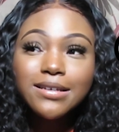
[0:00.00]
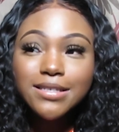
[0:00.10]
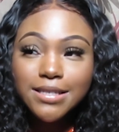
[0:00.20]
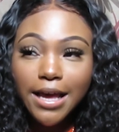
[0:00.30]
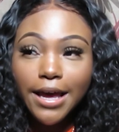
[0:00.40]

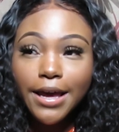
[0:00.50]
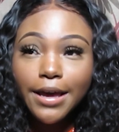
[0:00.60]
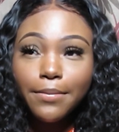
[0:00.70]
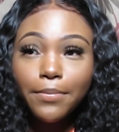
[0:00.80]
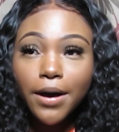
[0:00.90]

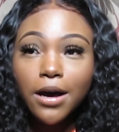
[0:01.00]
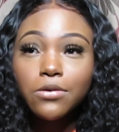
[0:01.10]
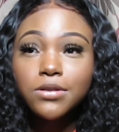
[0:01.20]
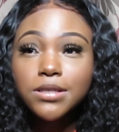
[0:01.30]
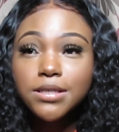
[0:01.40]
say, but
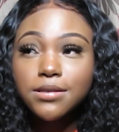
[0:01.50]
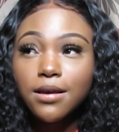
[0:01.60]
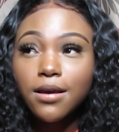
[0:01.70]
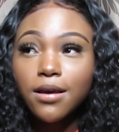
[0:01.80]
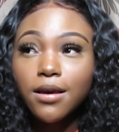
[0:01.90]
I would
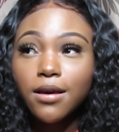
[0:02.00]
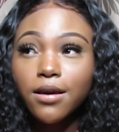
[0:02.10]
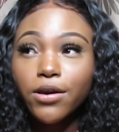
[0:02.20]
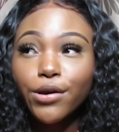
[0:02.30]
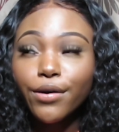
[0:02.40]

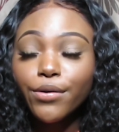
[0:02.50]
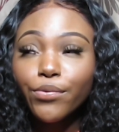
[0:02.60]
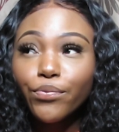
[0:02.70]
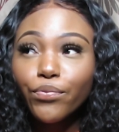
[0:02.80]
say